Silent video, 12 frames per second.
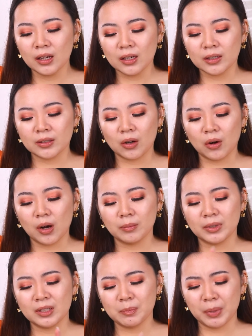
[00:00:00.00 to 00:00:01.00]
So
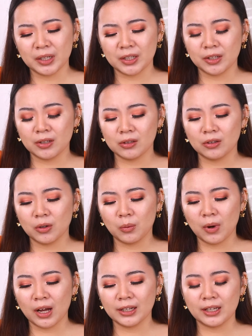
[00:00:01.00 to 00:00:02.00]
this particular
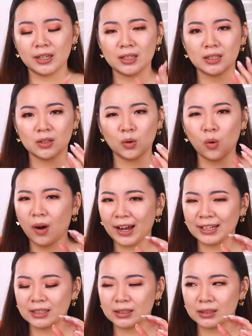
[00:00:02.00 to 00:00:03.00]
one is
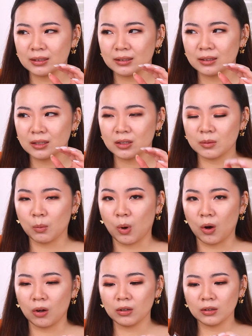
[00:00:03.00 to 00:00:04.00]
quite
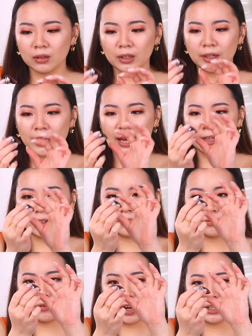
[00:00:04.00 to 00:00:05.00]
small at the
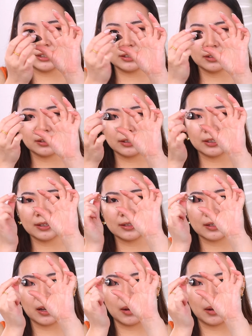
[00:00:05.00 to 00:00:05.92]
front. This